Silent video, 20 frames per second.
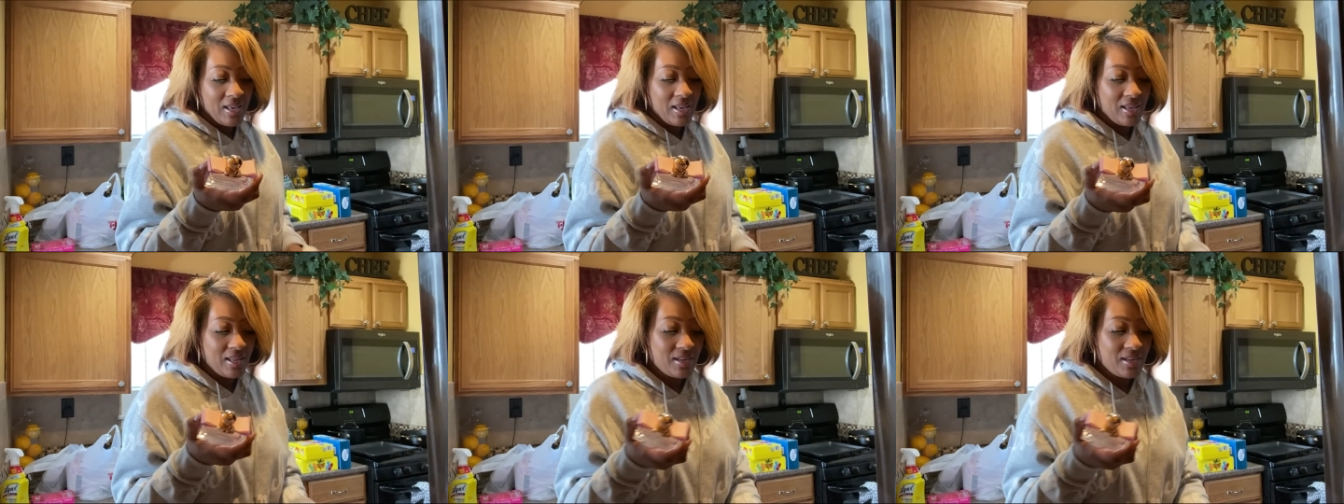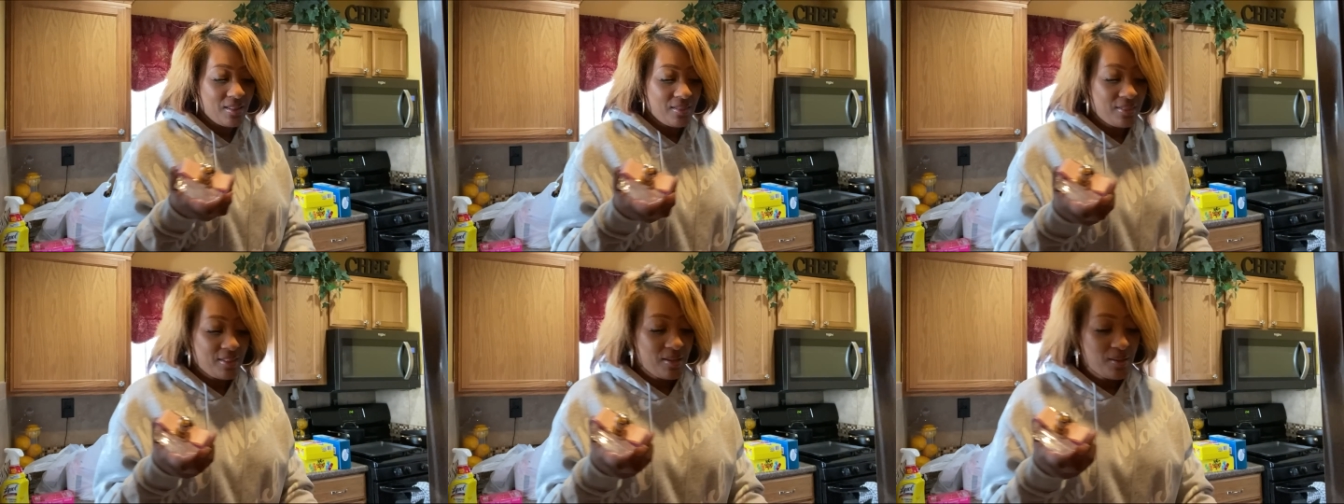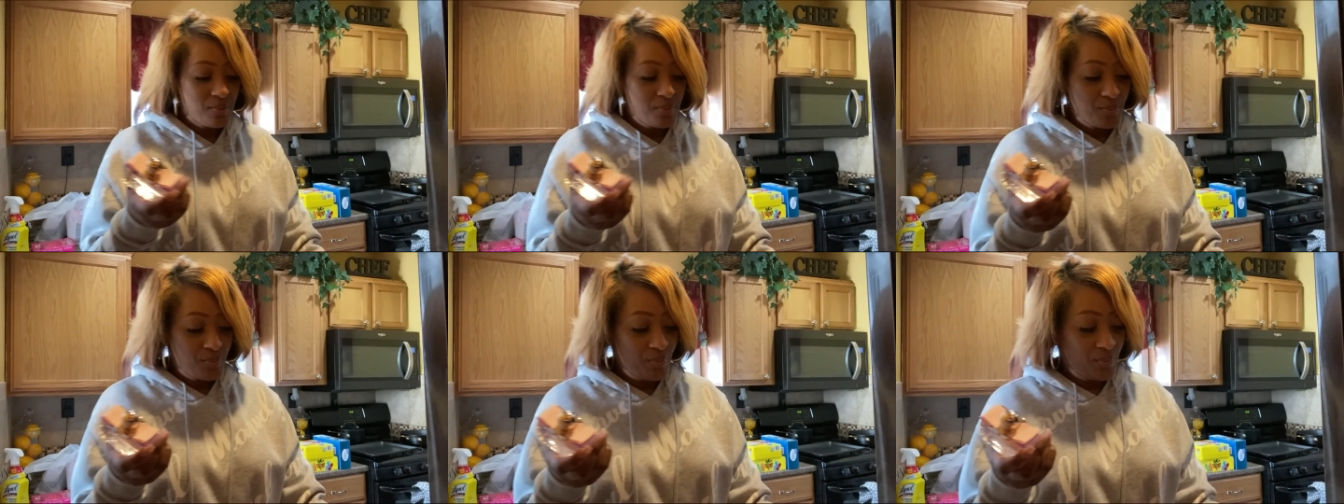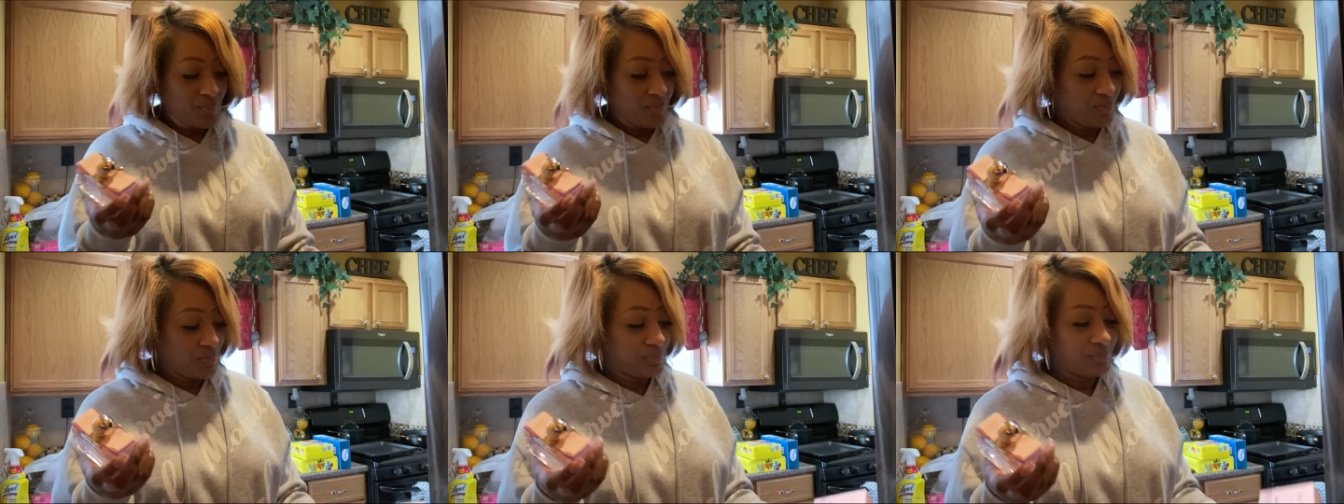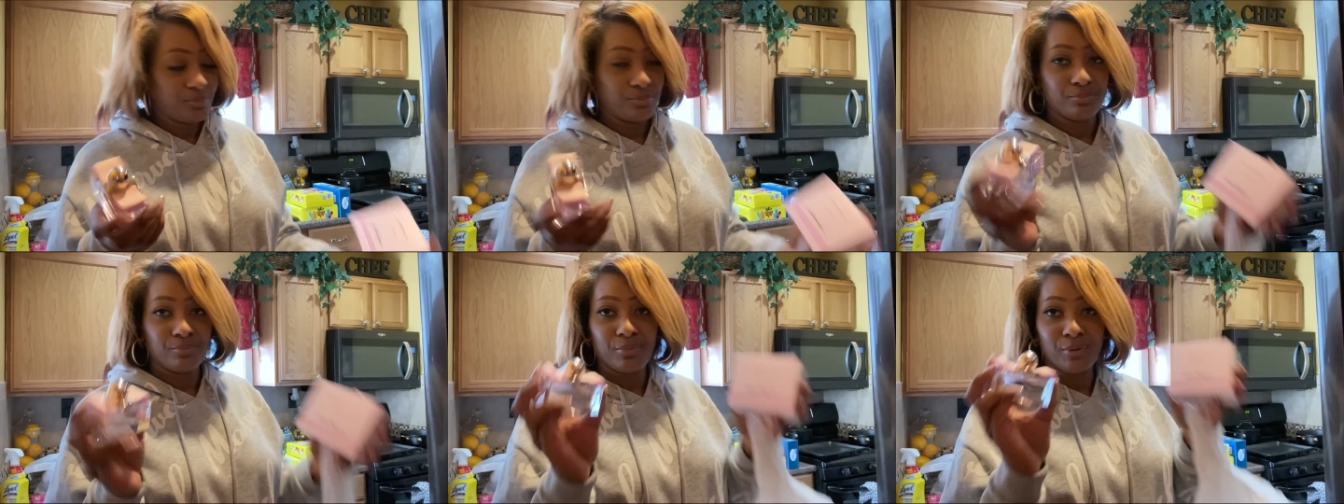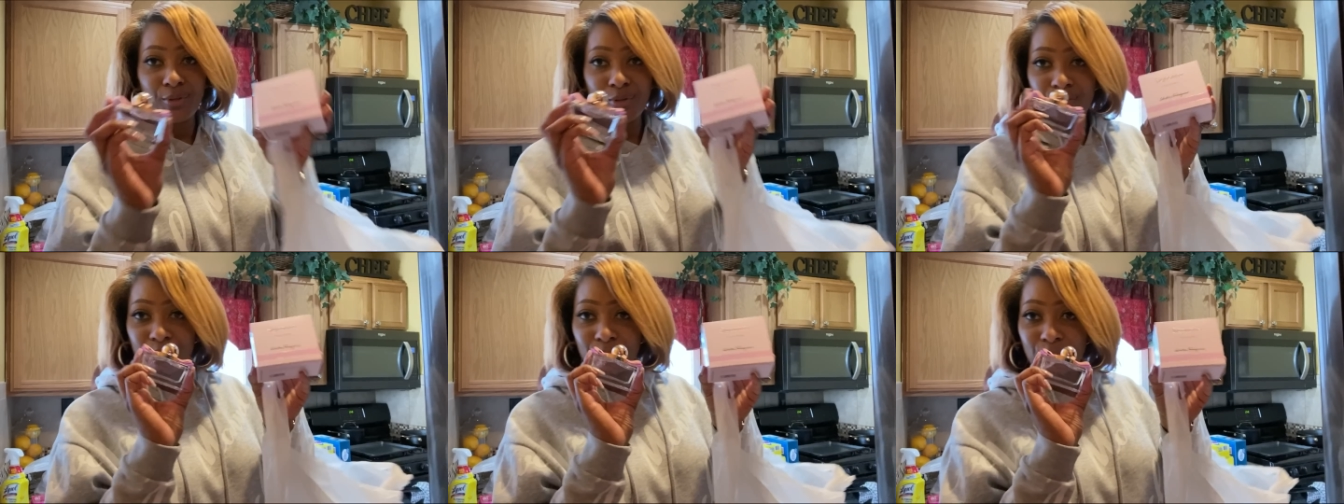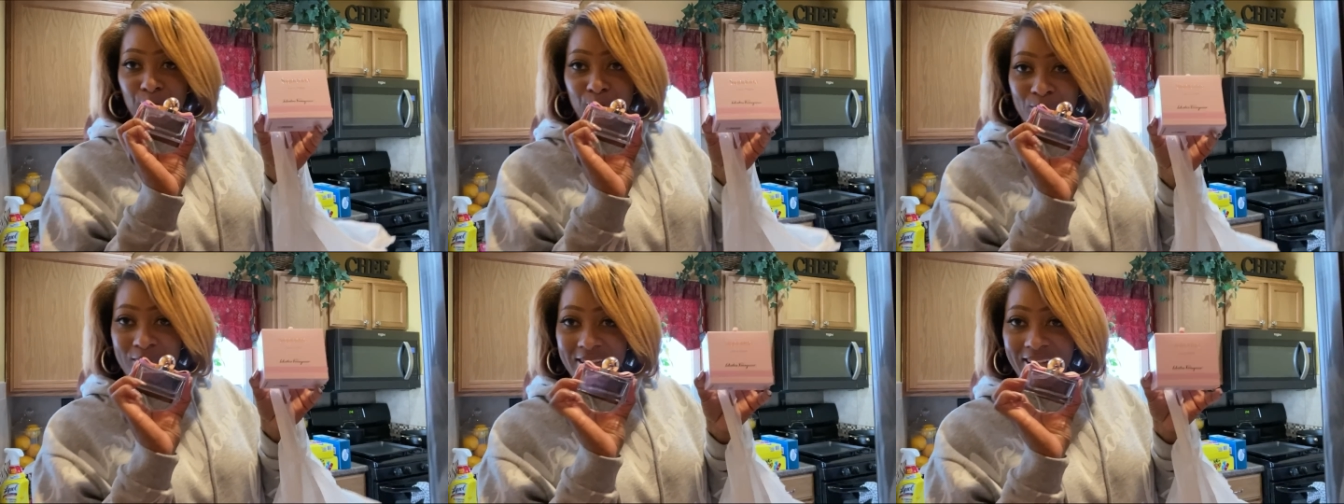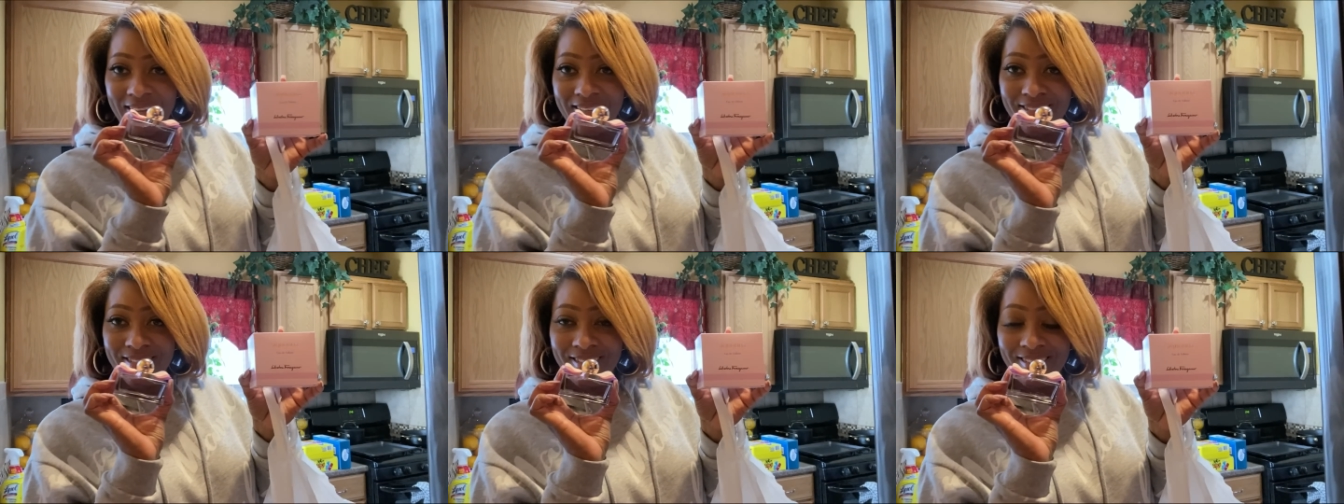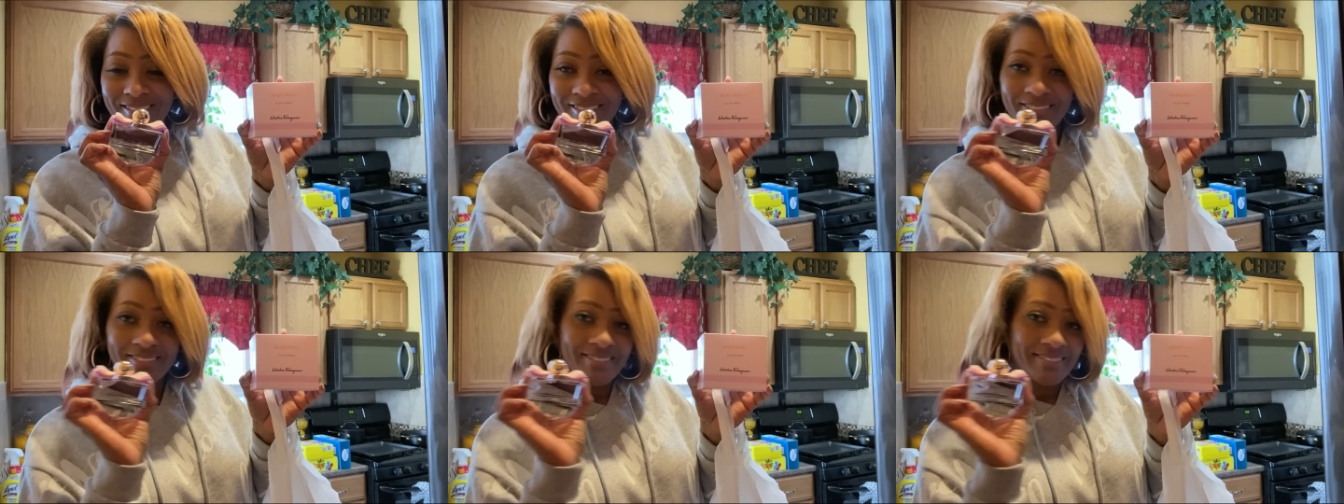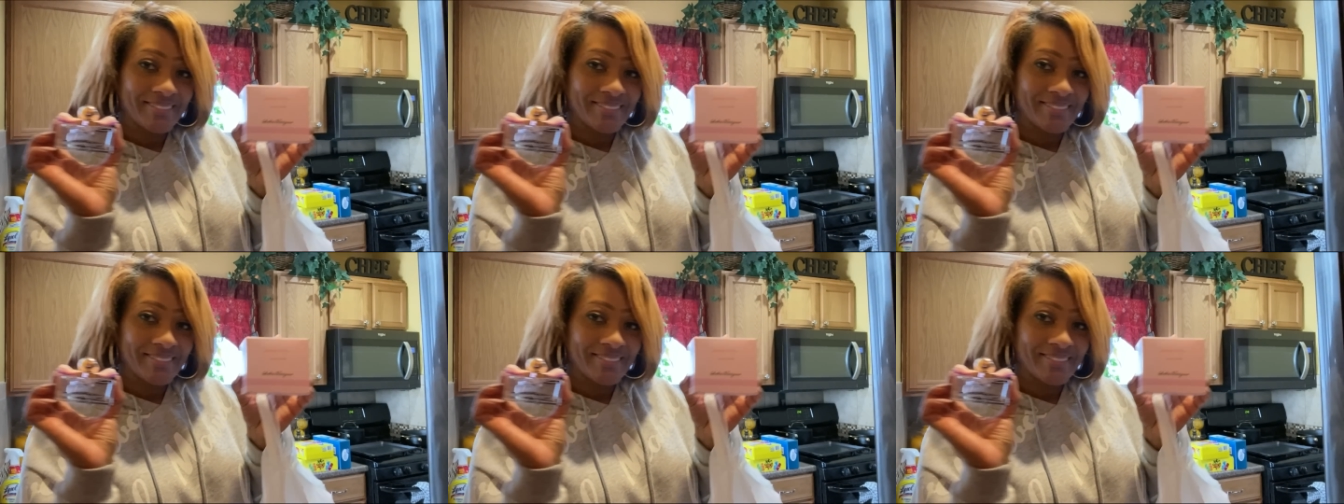in the perfume section